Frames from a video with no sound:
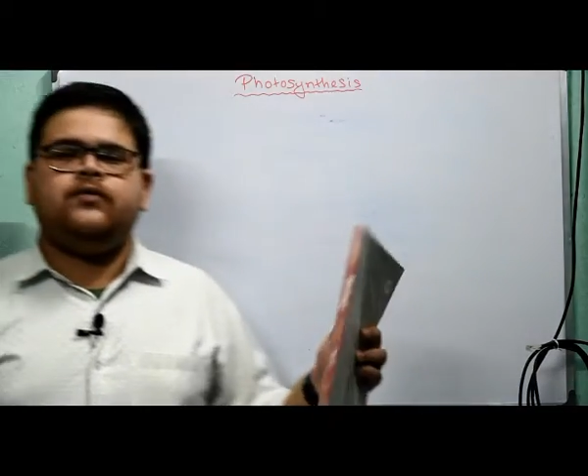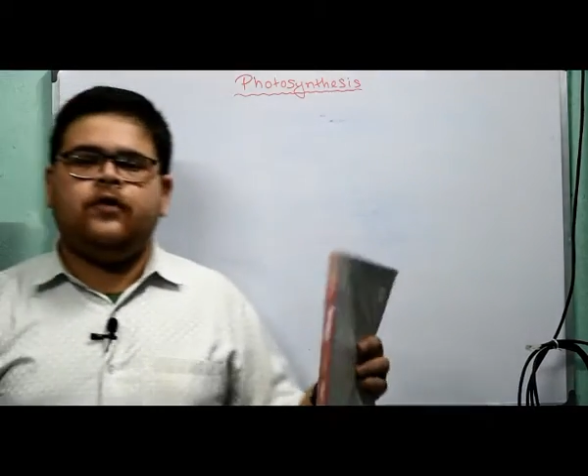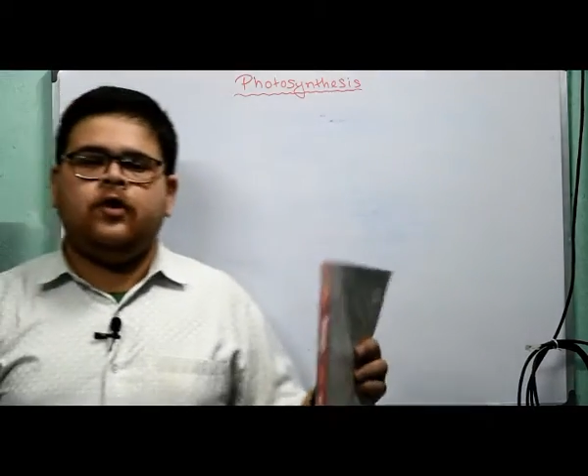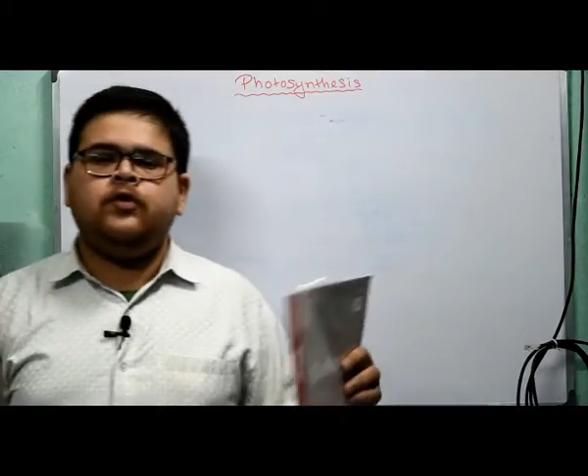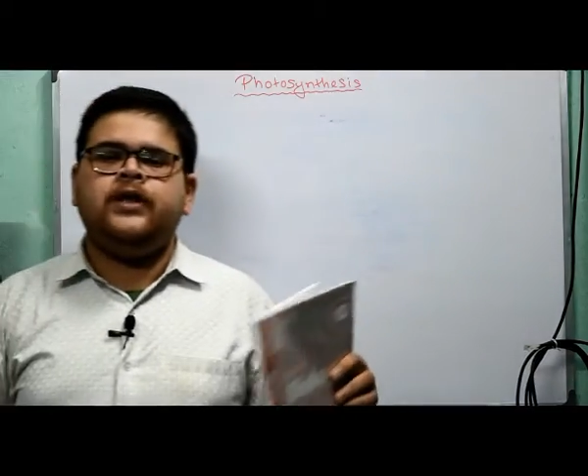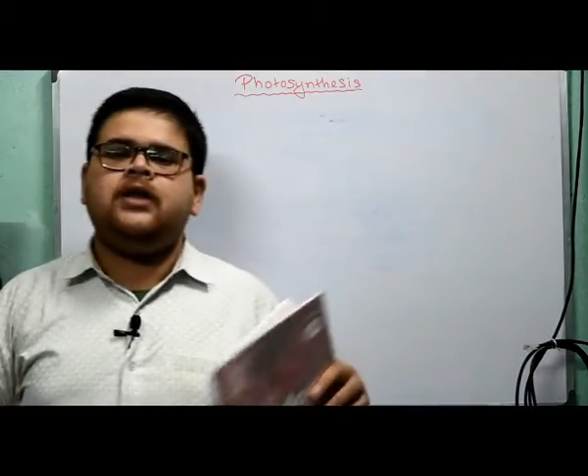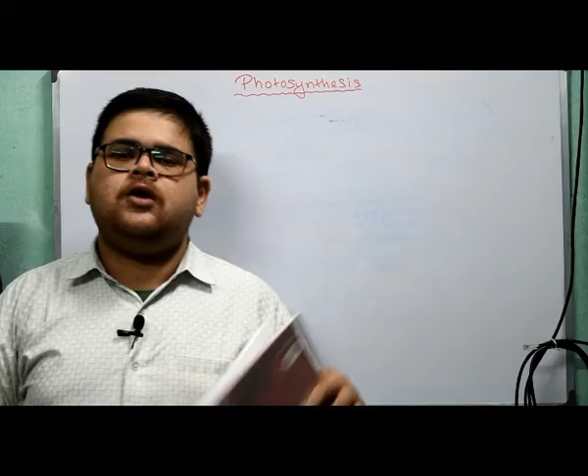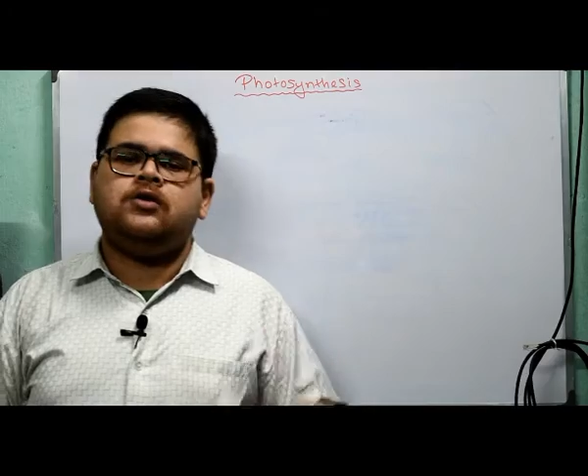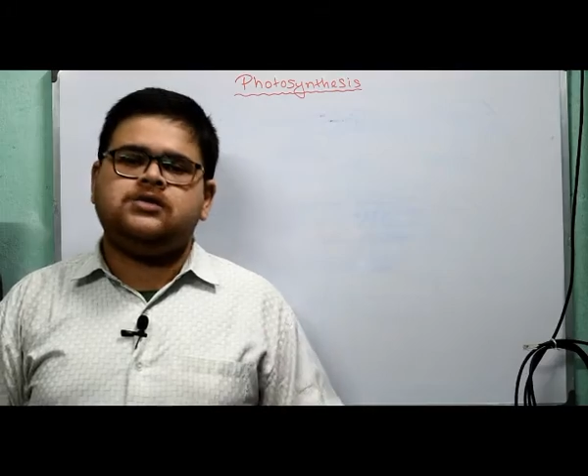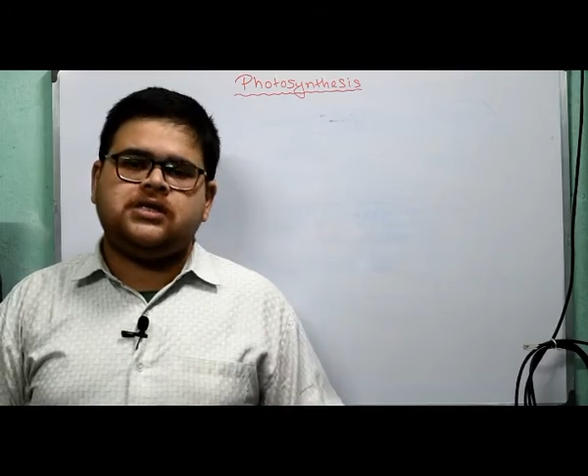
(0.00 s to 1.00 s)
are following
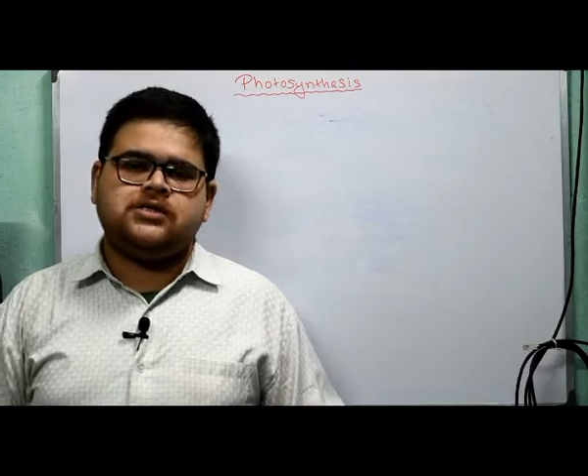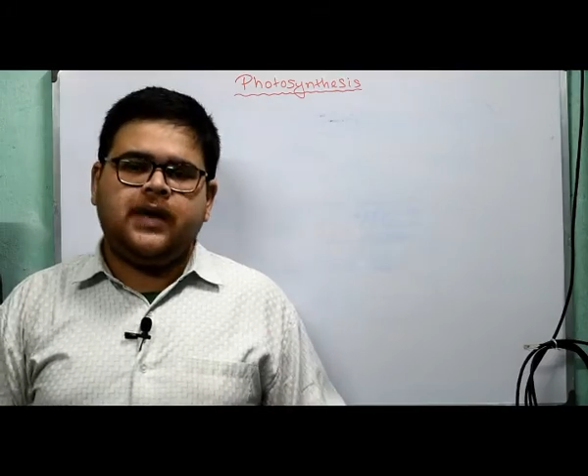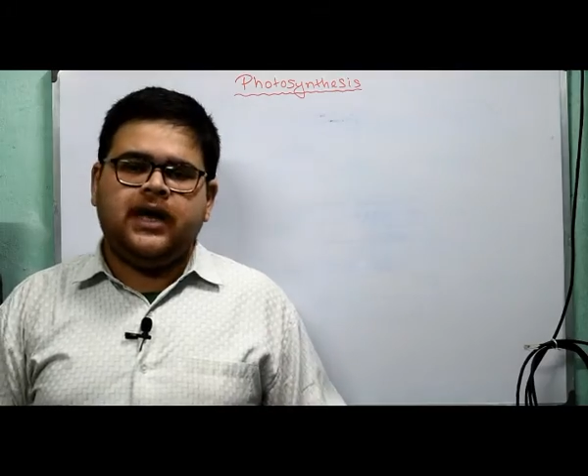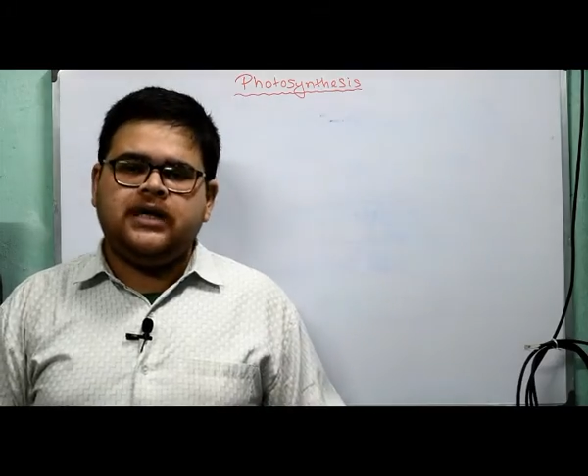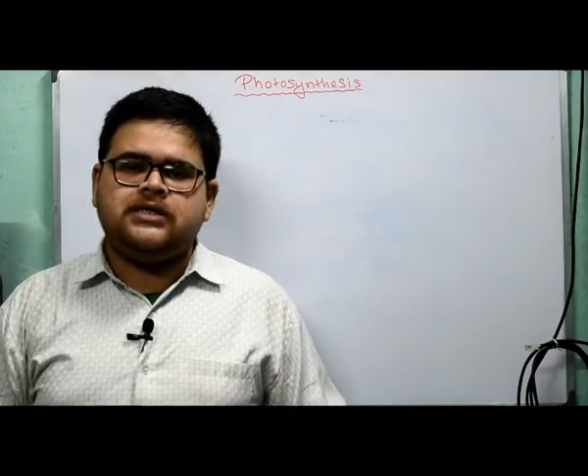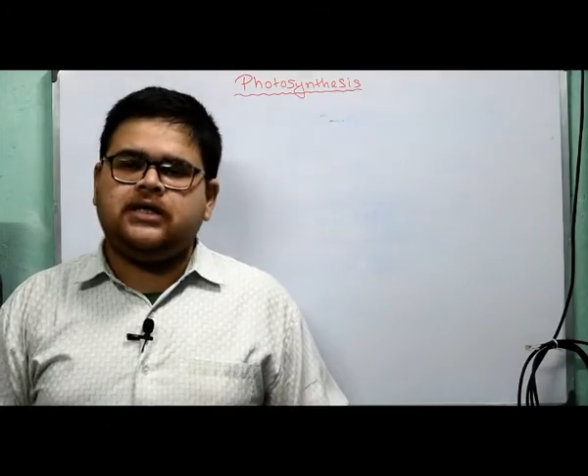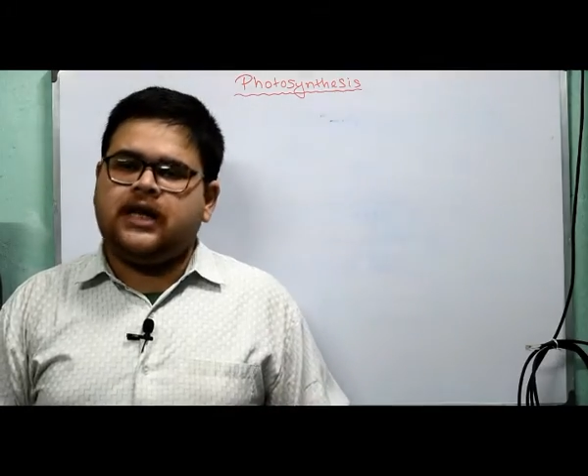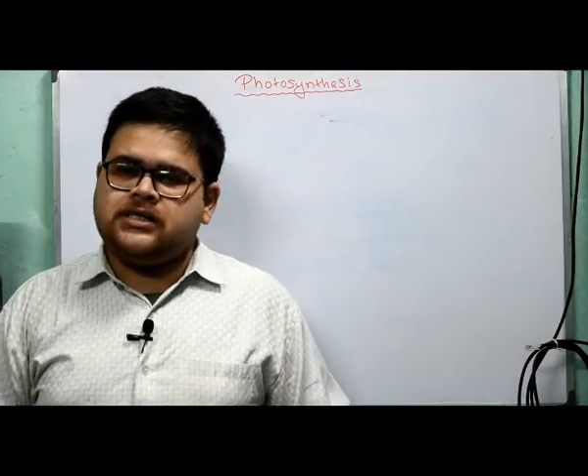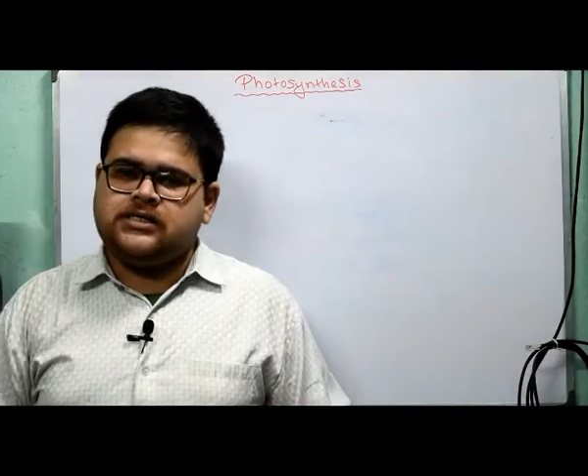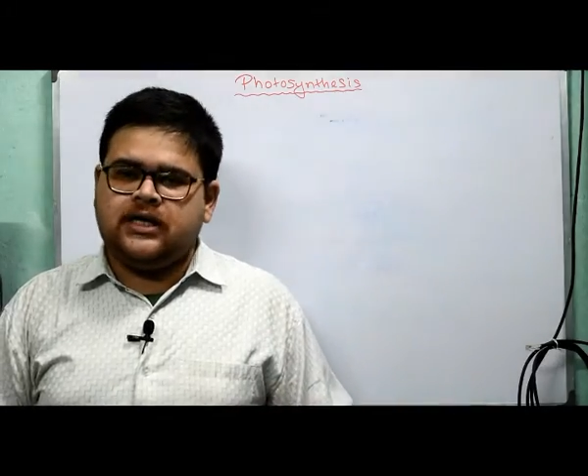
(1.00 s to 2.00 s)
Concise Biology
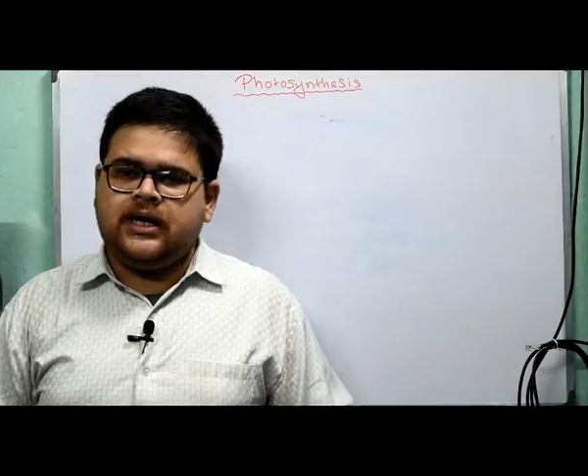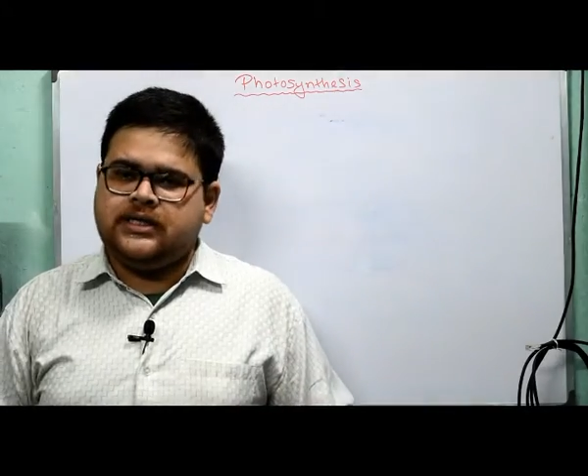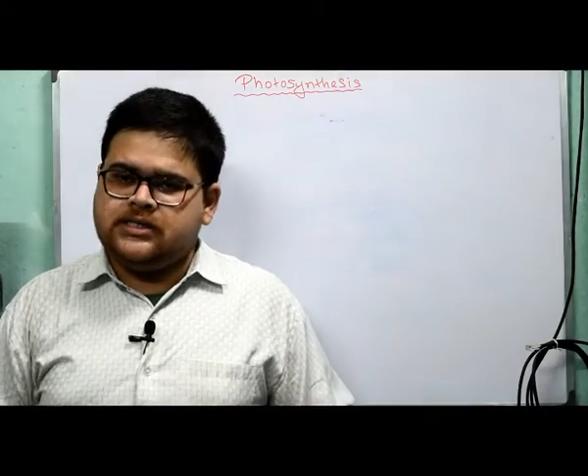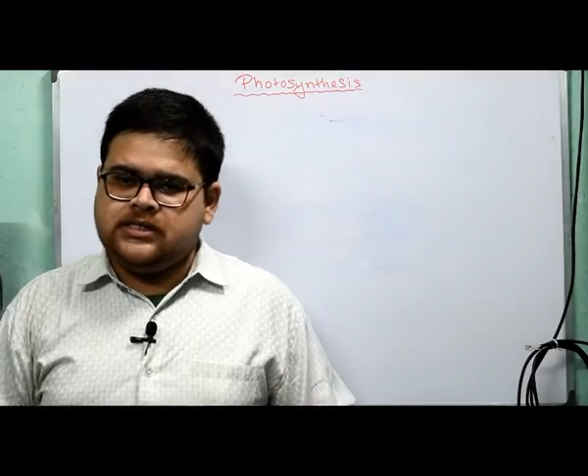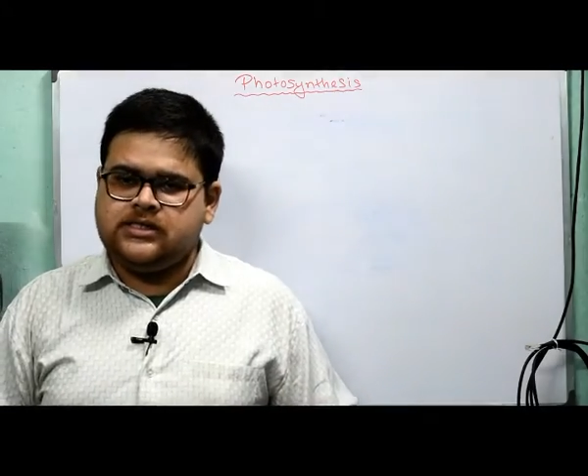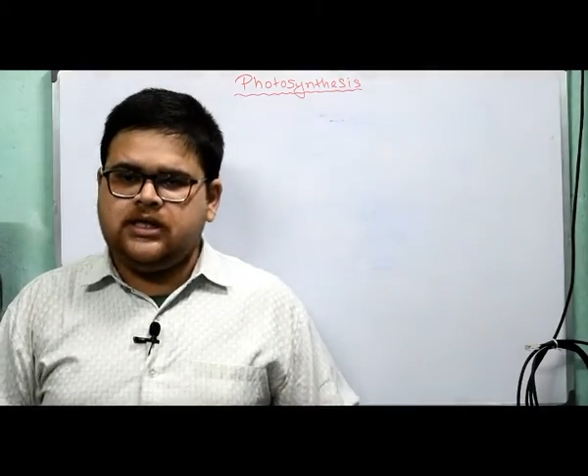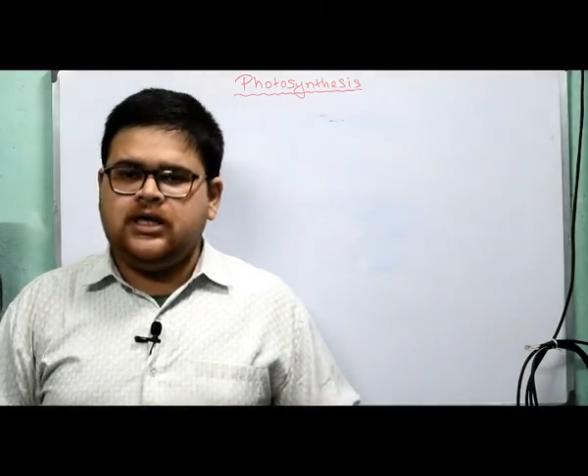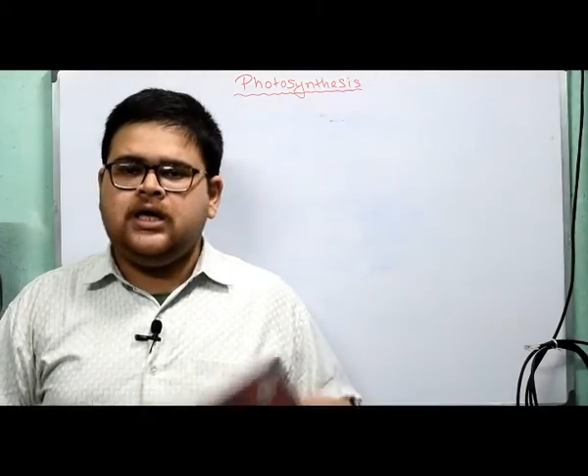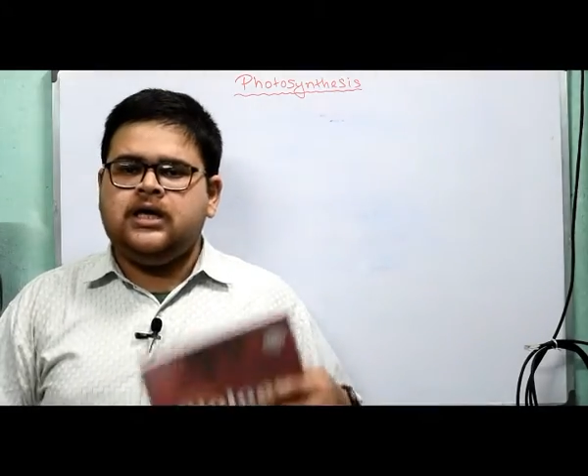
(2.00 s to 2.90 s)
class 10 ICSC.